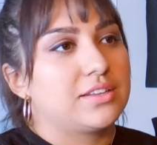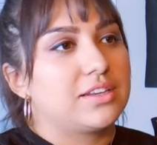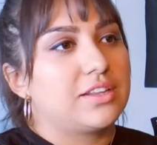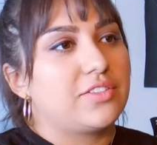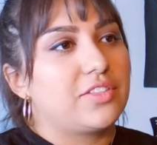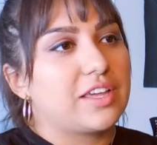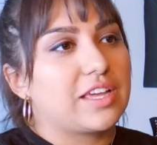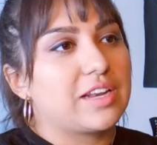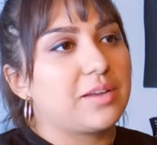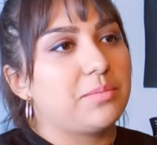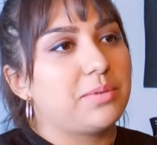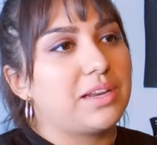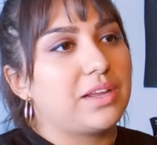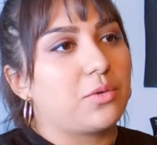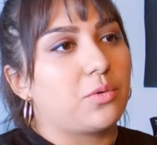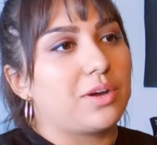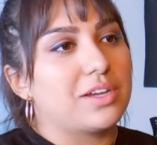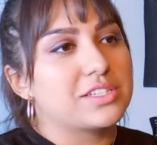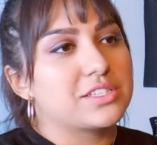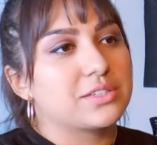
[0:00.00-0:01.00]
you think anybody
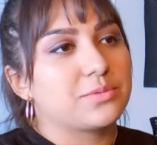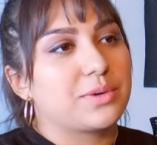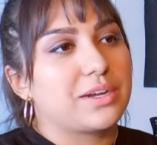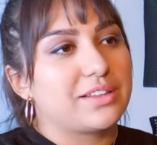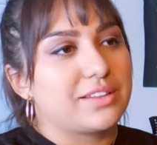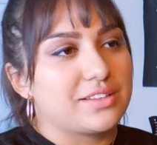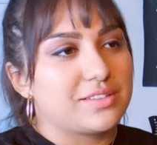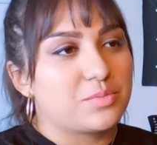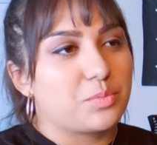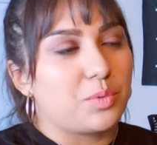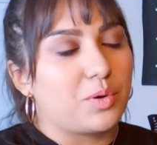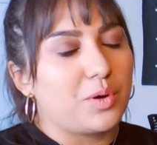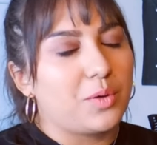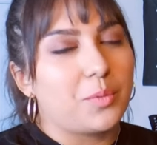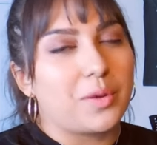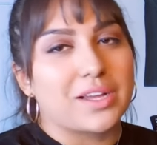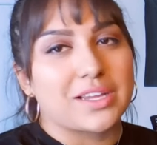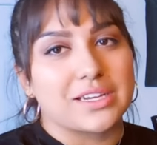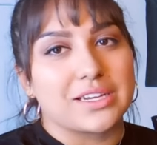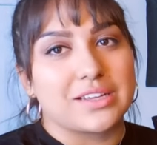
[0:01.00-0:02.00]
questioned why this boy
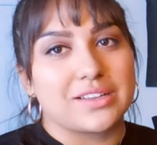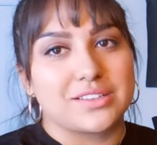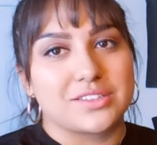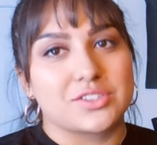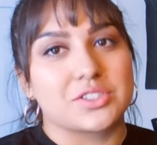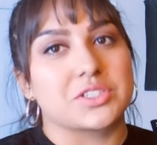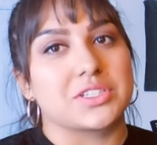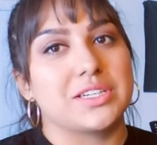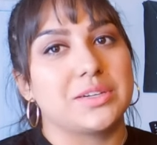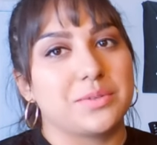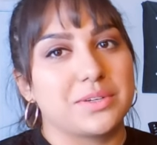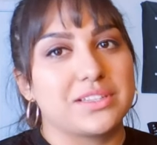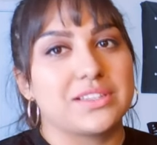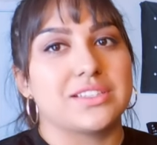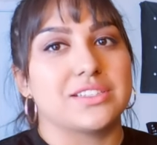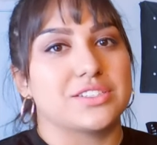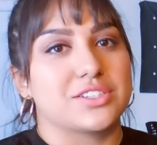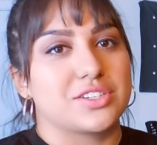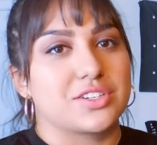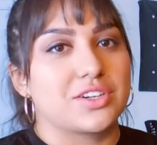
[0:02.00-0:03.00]
walking down the street with
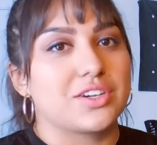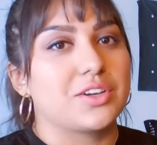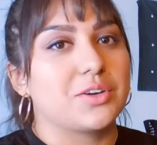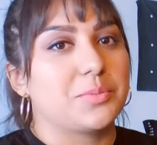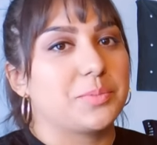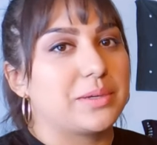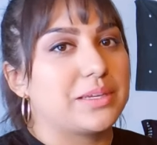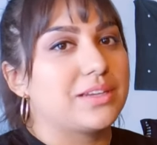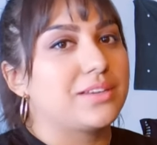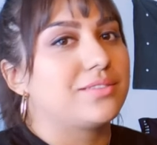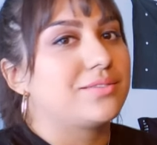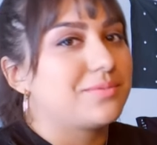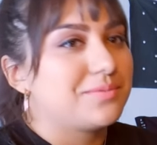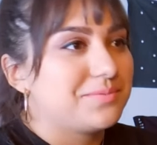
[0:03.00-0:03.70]
his shirt open?